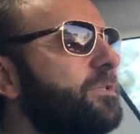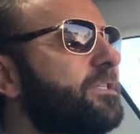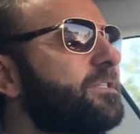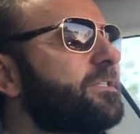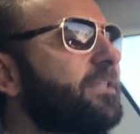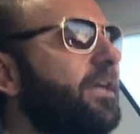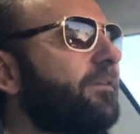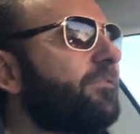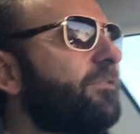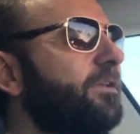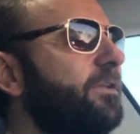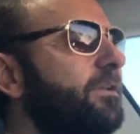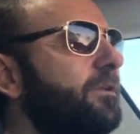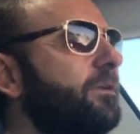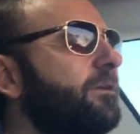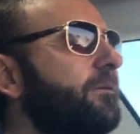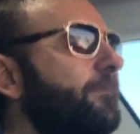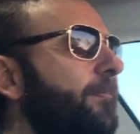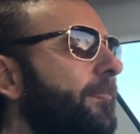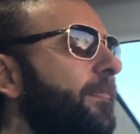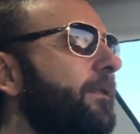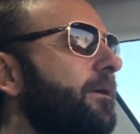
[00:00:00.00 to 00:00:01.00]
was a seven
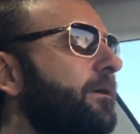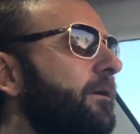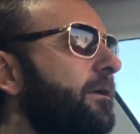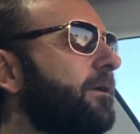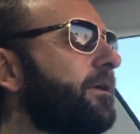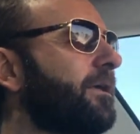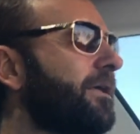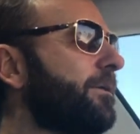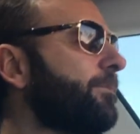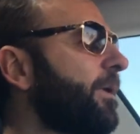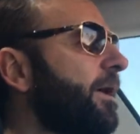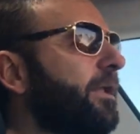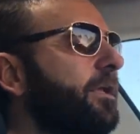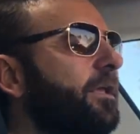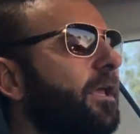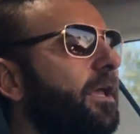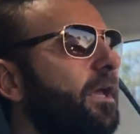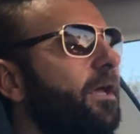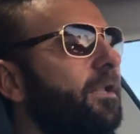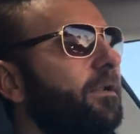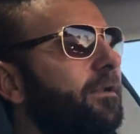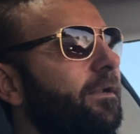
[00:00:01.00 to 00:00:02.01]
he bet
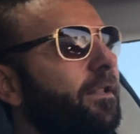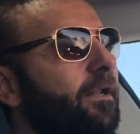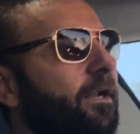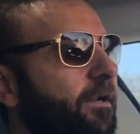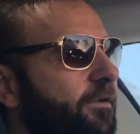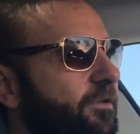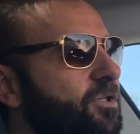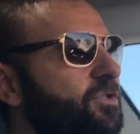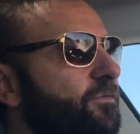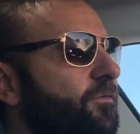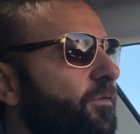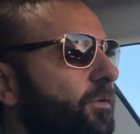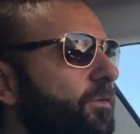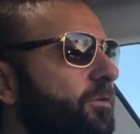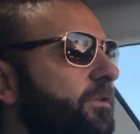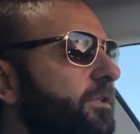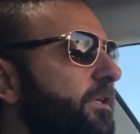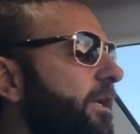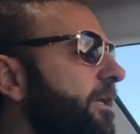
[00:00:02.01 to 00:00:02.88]
again, and then I just folded